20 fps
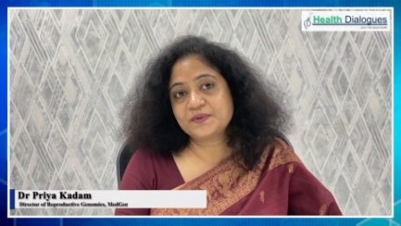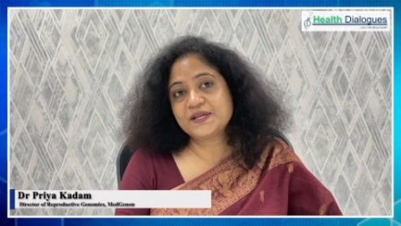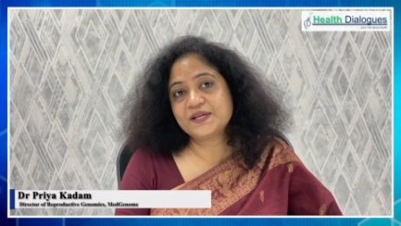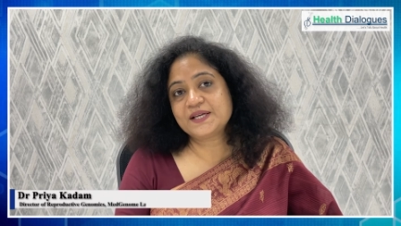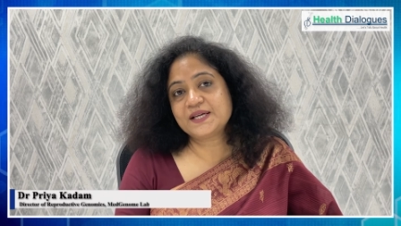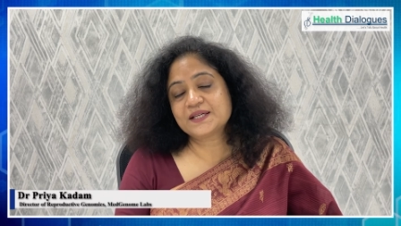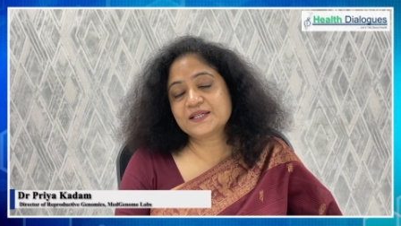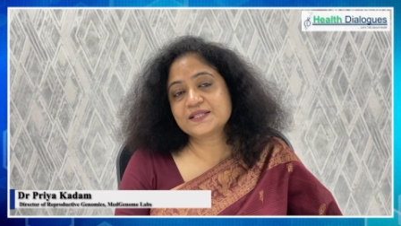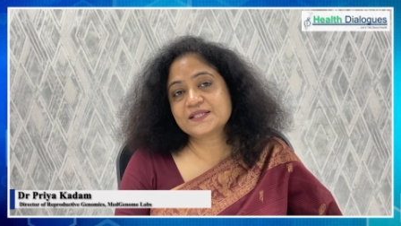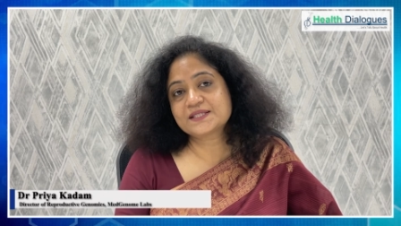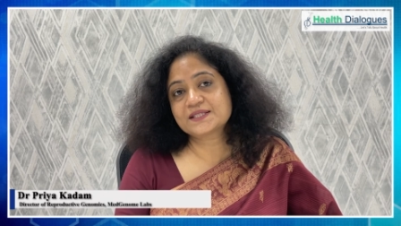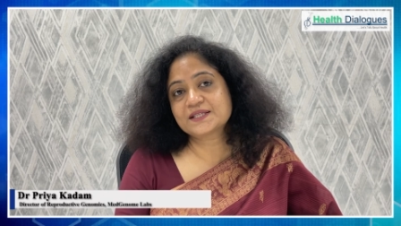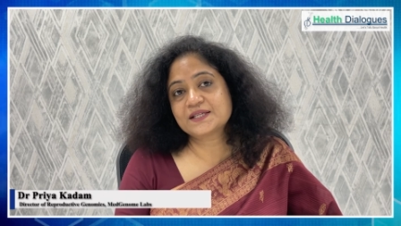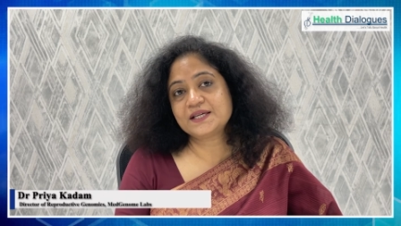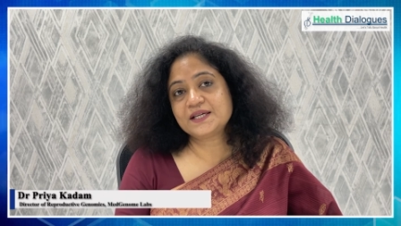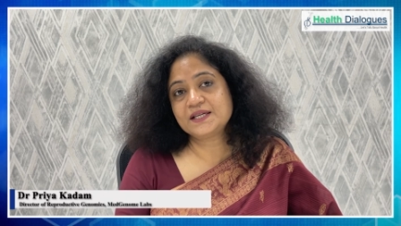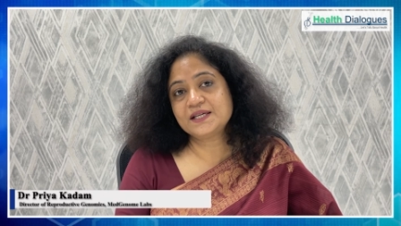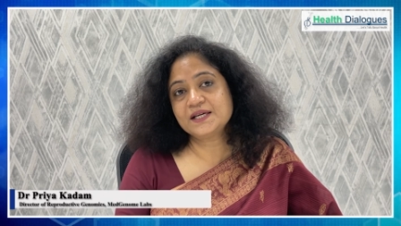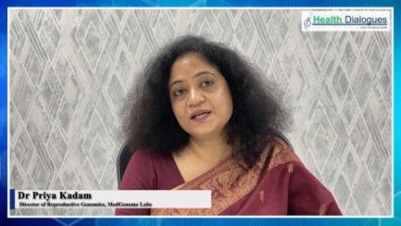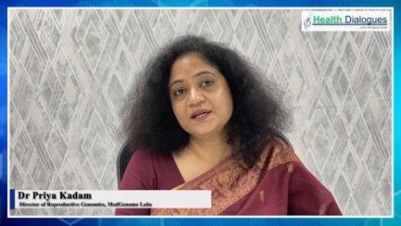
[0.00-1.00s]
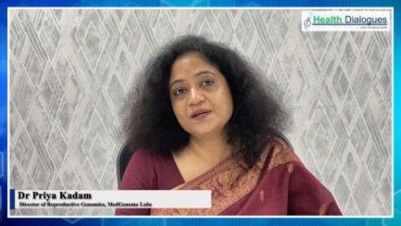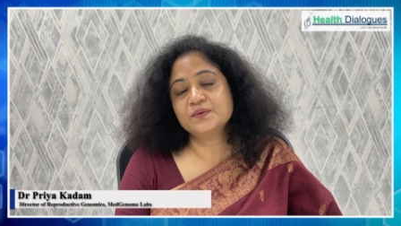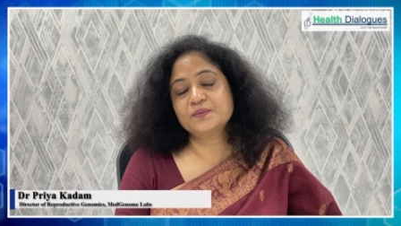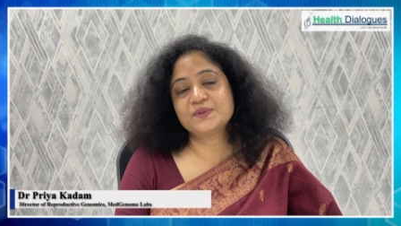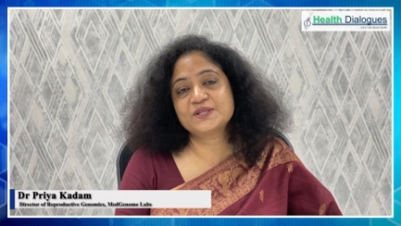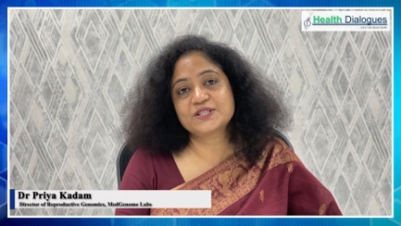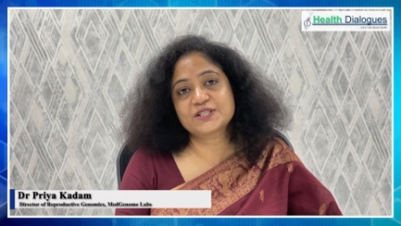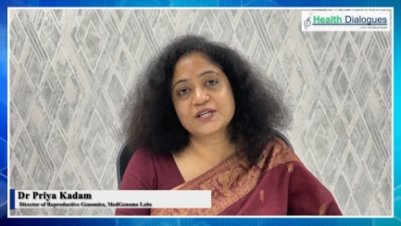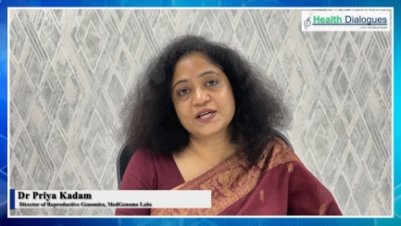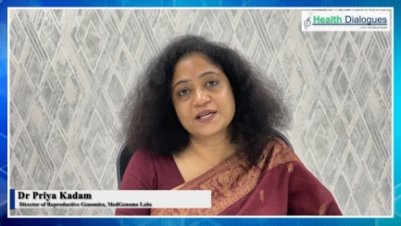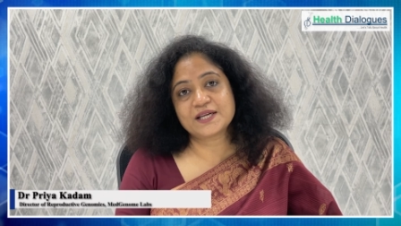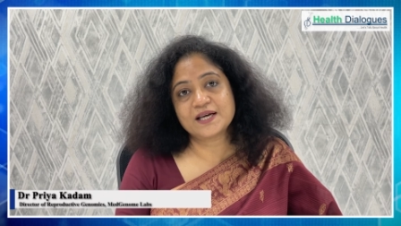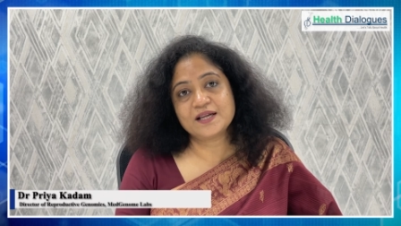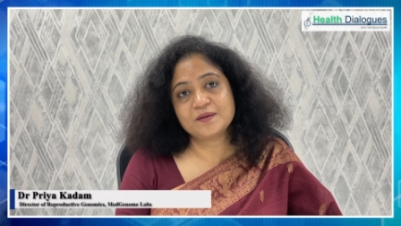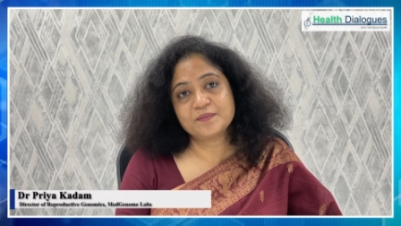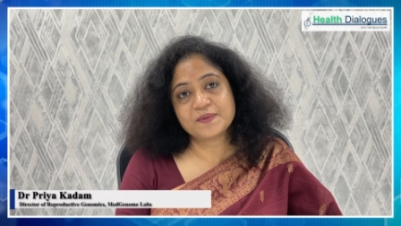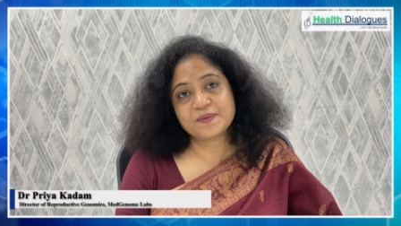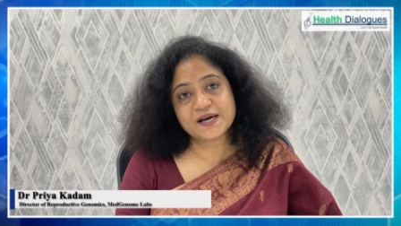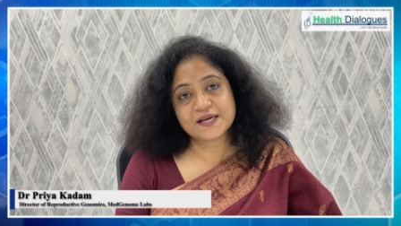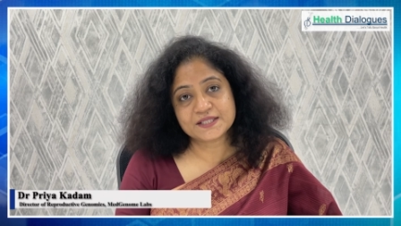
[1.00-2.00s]
prenatal screening which can
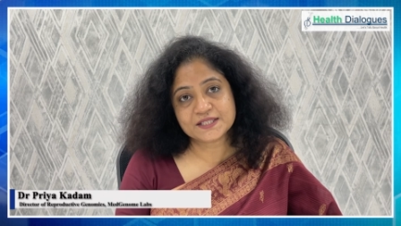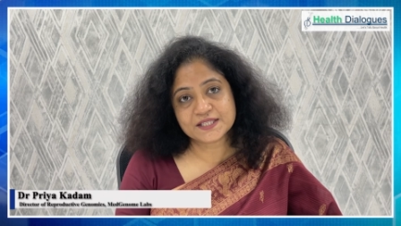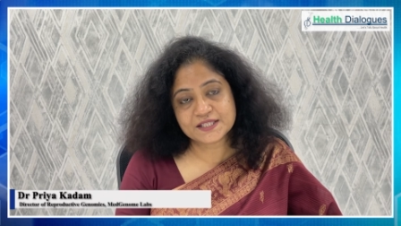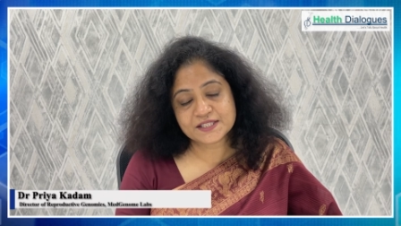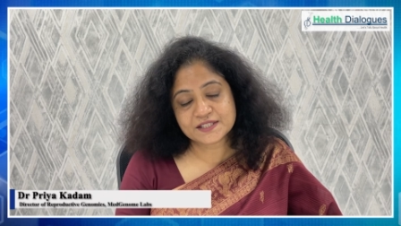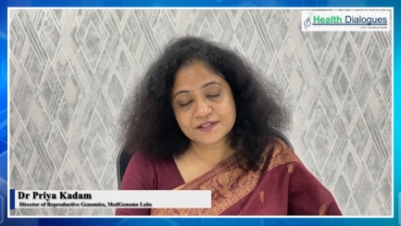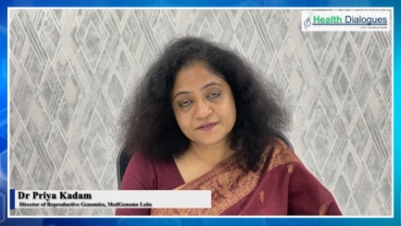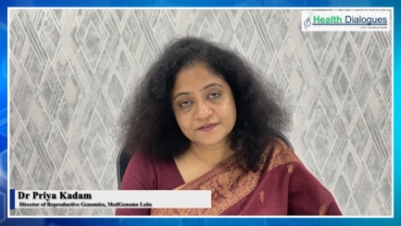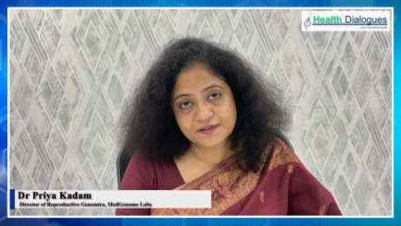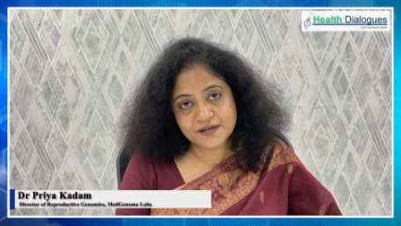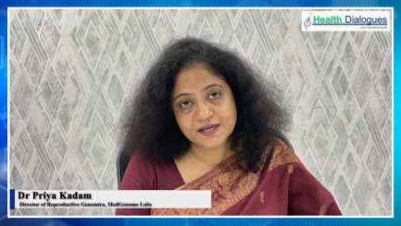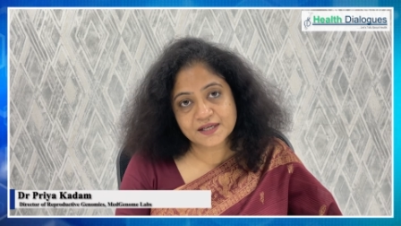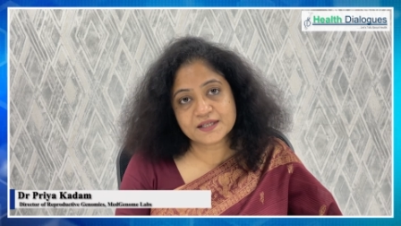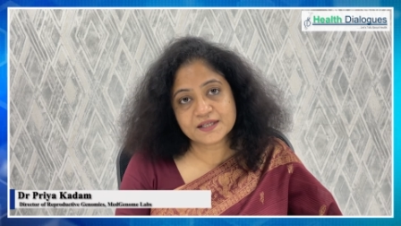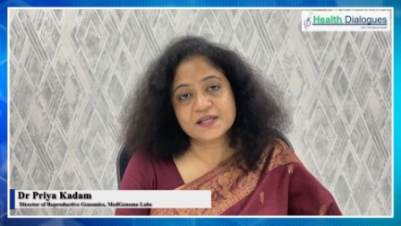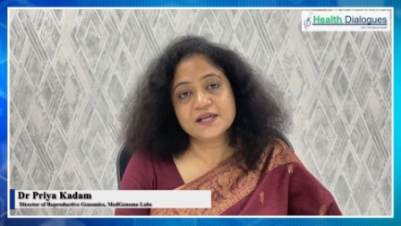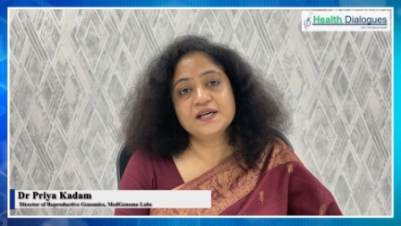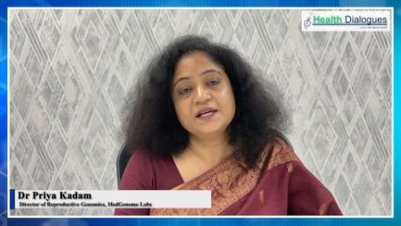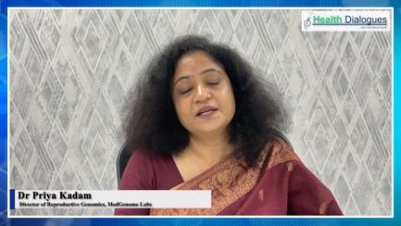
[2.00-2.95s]
help identify